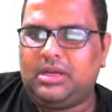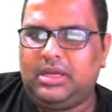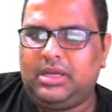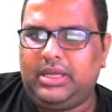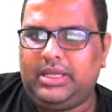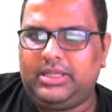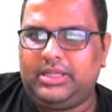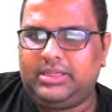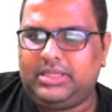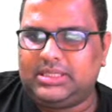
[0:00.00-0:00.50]

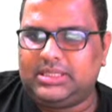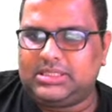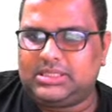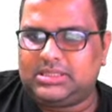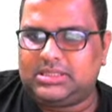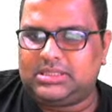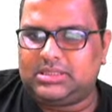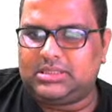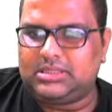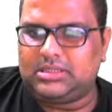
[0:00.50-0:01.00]
In
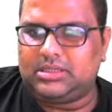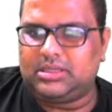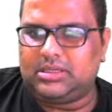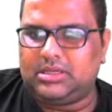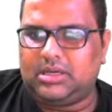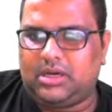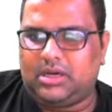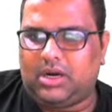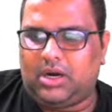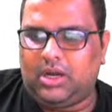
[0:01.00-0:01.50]
this,
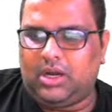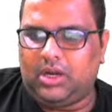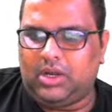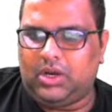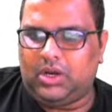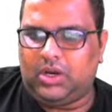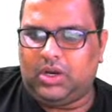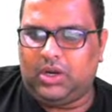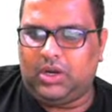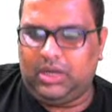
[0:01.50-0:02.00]

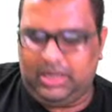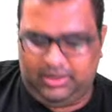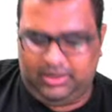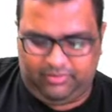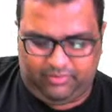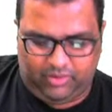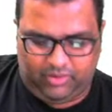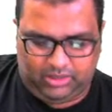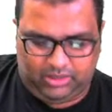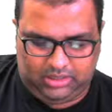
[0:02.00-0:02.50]
alcohol and
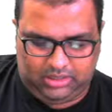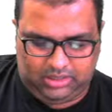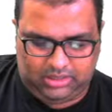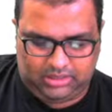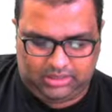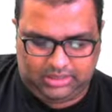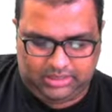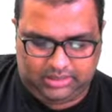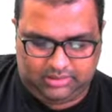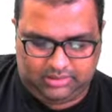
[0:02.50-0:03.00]
water are
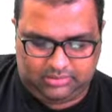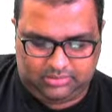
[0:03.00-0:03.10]
there.